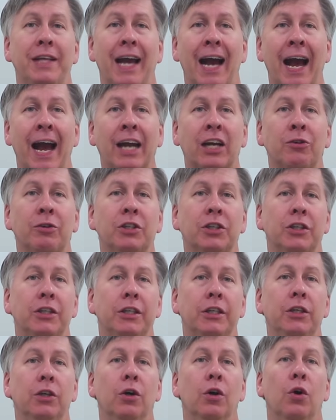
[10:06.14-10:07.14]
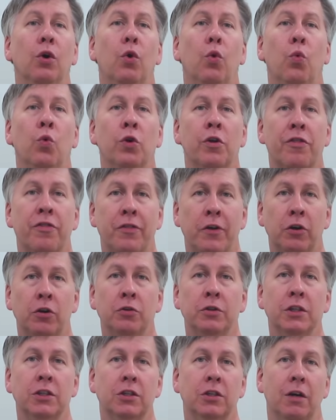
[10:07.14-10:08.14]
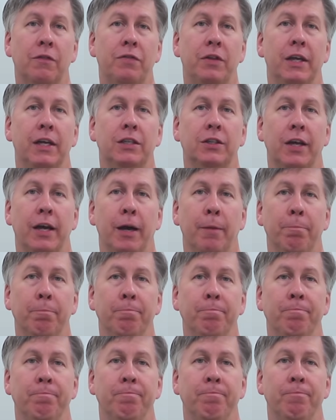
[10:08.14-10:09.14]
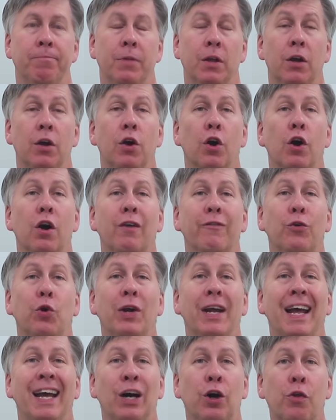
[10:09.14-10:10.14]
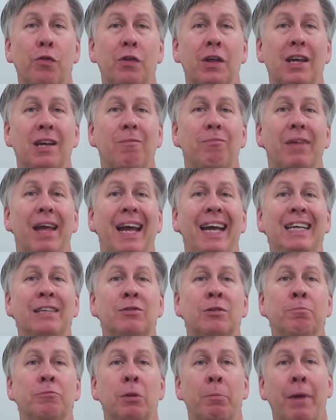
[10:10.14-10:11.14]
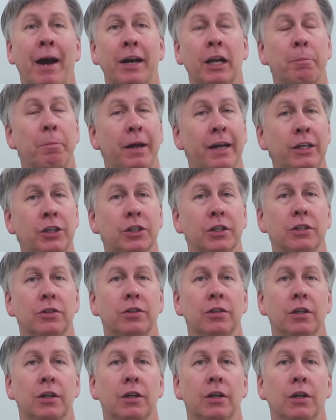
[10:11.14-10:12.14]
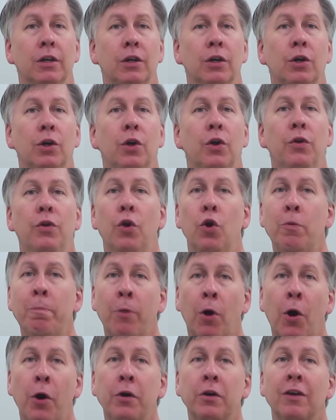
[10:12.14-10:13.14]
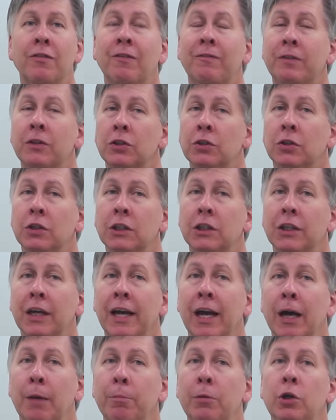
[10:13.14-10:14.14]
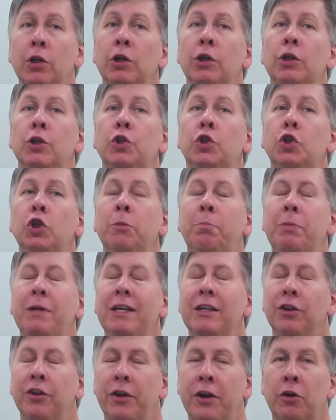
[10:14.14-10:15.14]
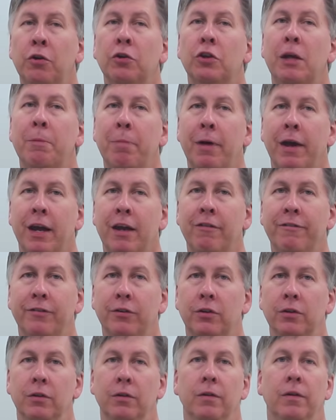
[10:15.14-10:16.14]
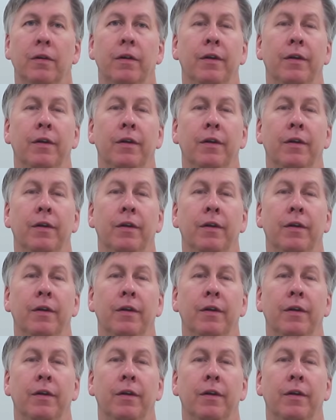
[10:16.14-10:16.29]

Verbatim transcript: the accuracy or thoroughness of the exam. For a healthy, asymptomatic patient, no part of the physical exam should be literally painful.